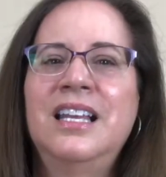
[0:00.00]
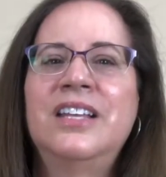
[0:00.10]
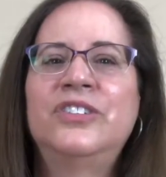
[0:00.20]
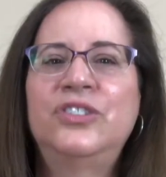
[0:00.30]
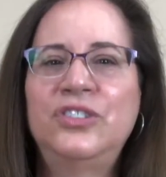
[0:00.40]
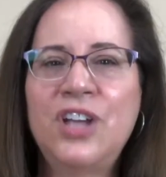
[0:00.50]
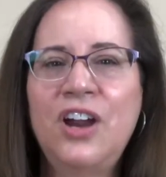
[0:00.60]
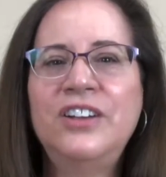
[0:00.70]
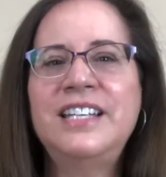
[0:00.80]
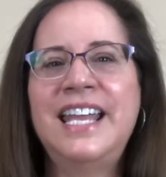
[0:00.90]

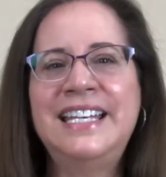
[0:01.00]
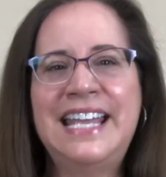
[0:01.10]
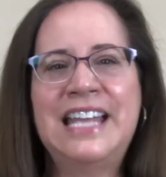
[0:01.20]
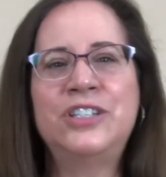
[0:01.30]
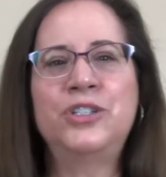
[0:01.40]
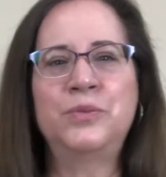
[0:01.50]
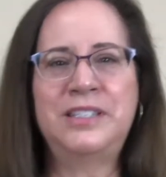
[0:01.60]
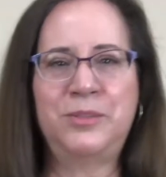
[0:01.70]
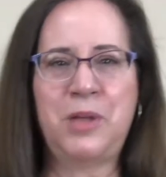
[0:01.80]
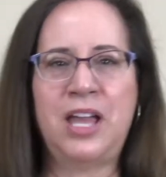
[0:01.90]
Start and end your
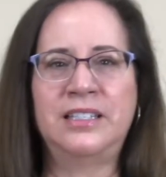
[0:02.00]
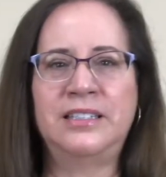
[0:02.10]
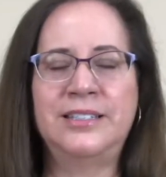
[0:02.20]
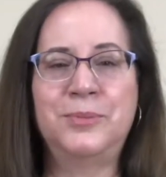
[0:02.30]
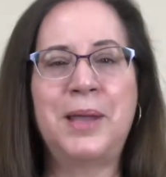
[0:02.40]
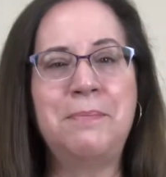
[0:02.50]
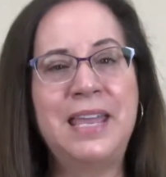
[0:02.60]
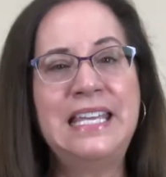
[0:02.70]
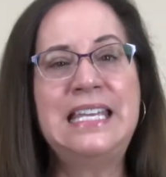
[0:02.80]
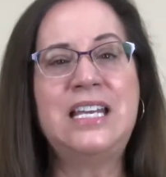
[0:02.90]
responses by
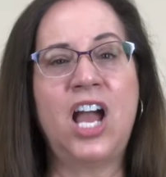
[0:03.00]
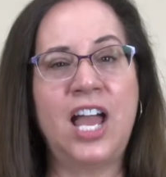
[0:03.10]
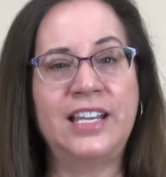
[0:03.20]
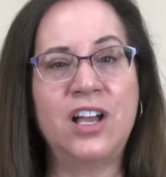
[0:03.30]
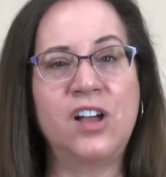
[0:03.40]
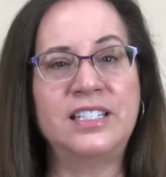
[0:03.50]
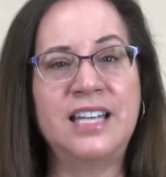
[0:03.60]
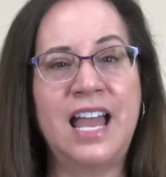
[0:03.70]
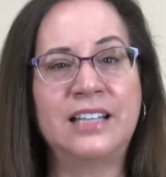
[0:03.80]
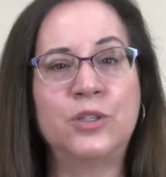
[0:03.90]
making eye
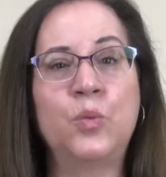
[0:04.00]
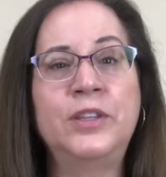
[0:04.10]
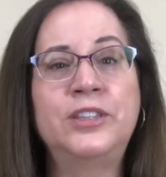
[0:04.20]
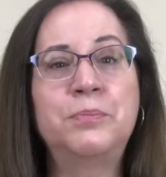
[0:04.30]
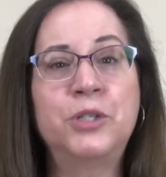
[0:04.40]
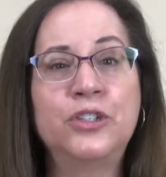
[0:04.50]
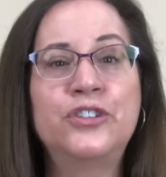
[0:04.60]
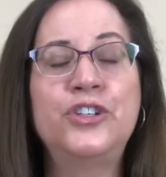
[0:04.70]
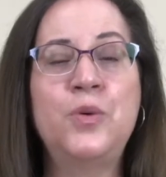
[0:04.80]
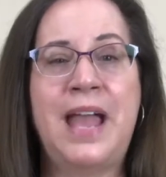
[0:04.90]
contact with the person
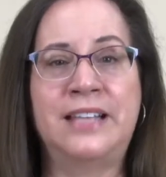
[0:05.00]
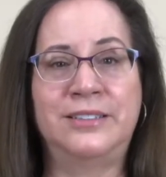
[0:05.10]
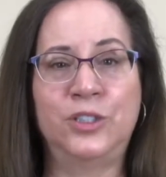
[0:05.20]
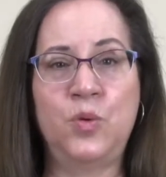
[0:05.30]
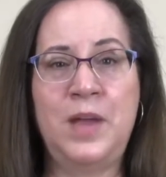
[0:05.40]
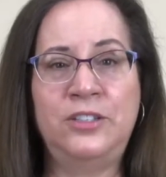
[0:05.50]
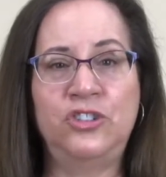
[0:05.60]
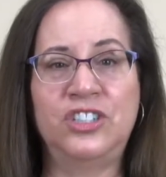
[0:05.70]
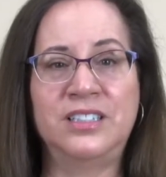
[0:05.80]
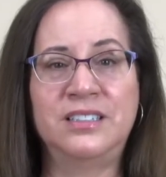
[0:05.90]
who asked the
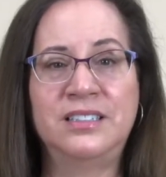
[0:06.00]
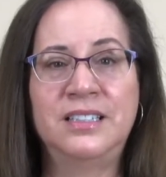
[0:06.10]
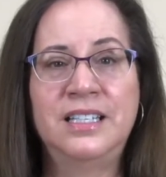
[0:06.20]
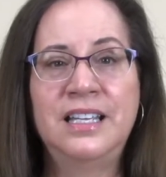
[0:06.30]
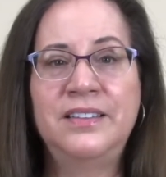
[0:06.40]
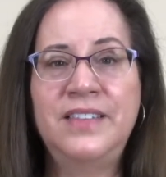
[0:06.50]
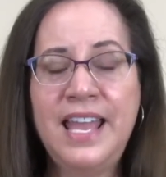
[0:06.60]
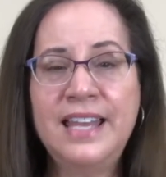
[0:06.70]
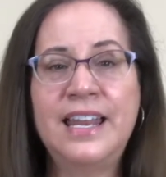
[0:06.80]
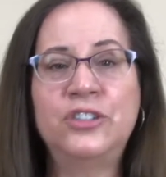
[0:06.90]
question.
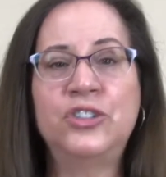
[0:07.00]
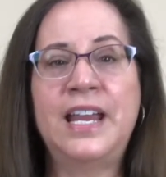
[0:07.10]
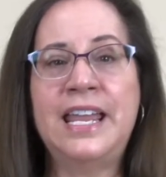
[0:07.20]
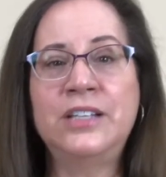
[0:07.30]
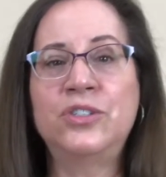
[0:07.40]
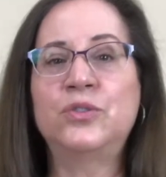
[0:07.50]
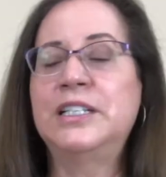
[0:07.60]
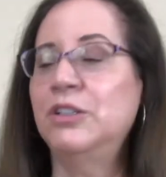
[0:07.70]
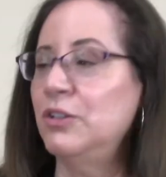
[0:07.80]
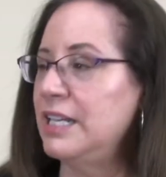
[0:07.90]
Then, as you're answering,
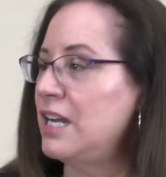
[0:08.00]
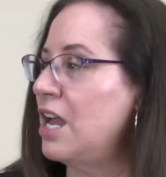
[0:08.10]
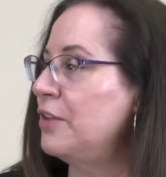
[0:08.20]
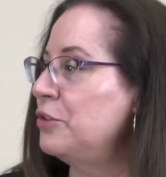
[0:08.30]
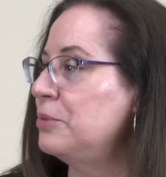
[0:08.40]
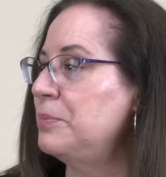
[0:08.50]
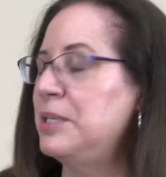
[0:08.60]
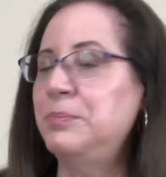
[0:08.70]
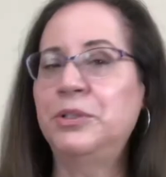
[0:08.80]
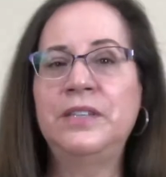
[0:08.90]
look at other
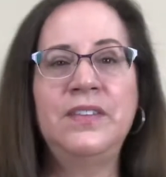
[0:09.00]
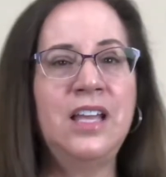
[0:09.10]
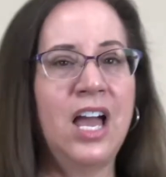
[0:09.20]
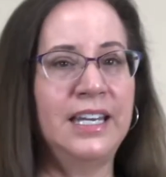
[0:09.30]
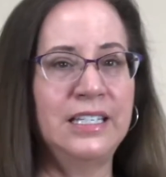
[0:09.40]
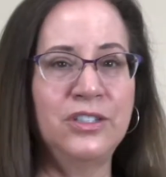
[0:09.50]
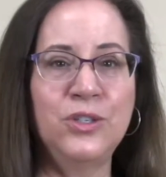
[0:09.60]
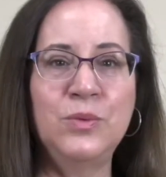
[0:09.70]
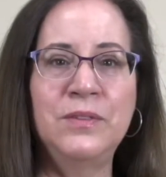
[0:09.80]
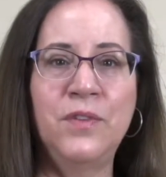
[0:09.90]
people in the audience to
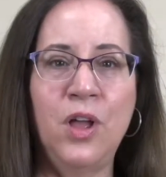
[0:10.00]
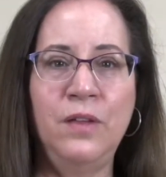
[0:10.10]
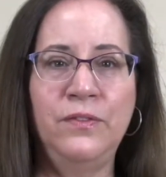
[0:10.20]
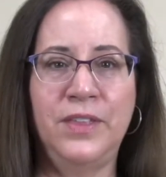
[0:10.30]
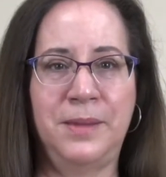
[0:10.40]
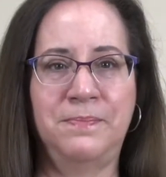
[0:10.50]
involve them.